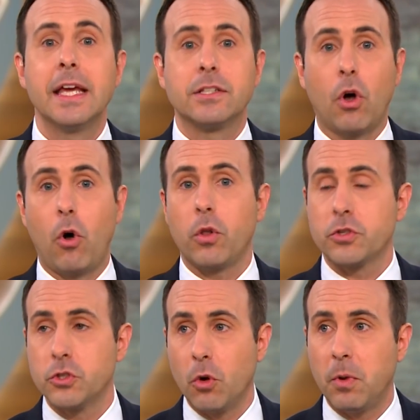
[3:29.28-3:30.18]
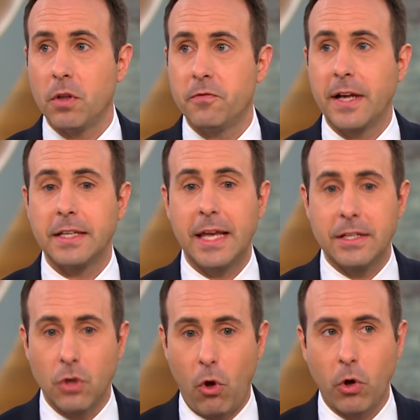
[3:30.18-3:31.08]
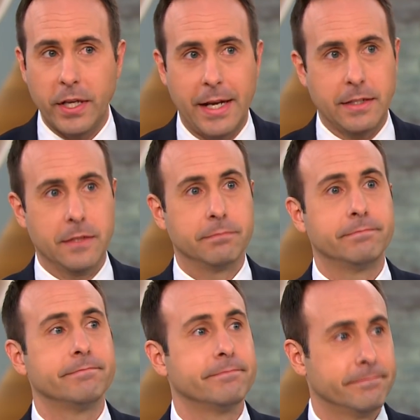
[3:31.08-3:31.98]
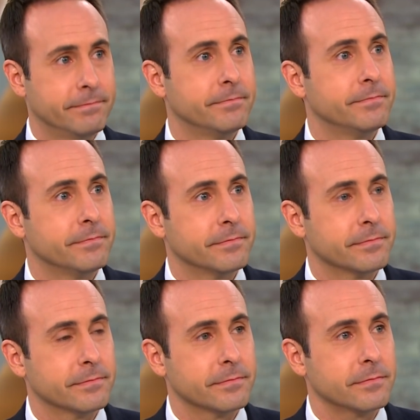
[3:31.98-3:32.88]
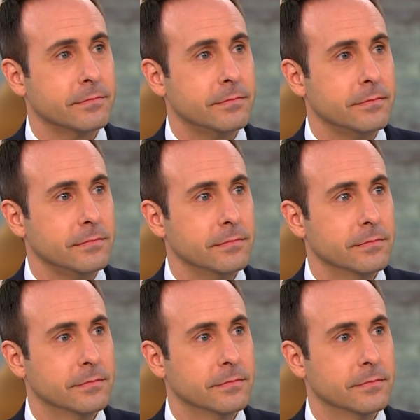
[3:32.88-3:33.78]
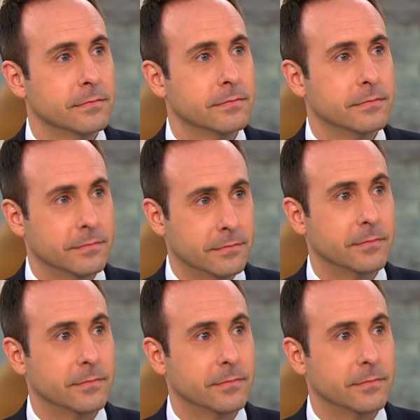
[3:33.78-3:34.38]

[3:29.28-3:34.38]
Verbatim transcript: It's all a snowball effect. It's all connected. This conversation will continue.